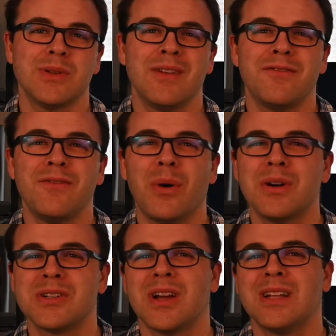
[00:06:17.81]
So I have
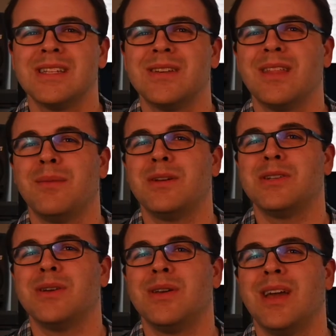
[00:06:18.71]
4 shots here that I'm going
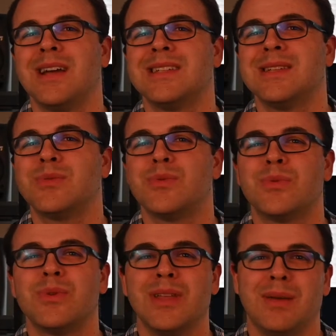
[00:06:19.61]
to show you guys. It's
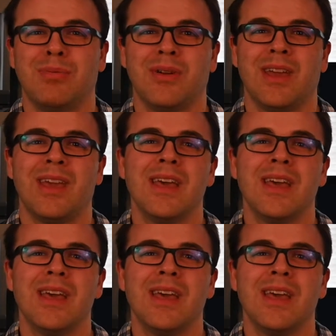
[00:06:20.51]
really pretty.